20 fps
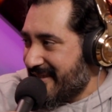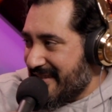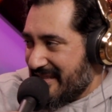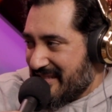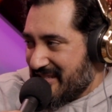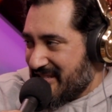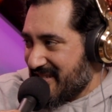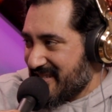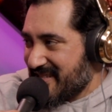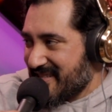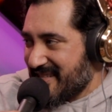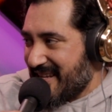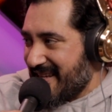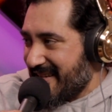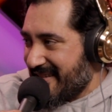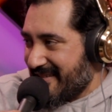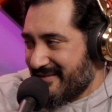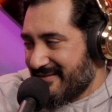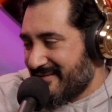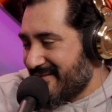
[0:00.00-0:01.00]
it's just
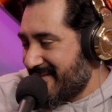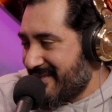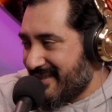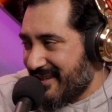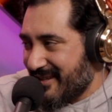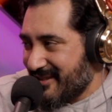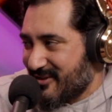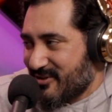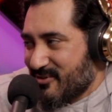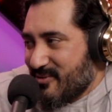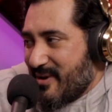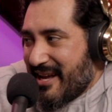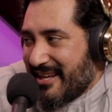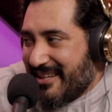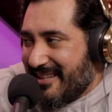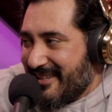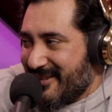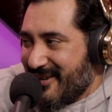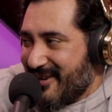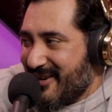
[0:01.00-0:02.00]
like a
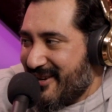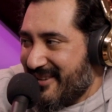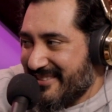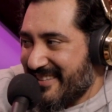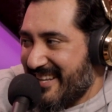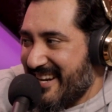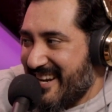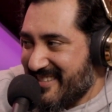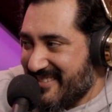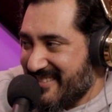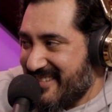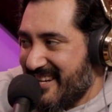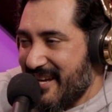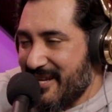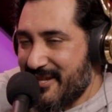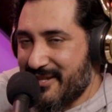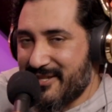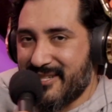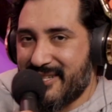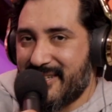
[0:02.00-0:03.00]
swaggy dog that has an
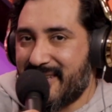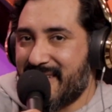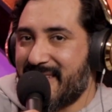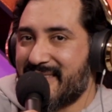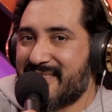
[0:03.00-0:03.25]
IG.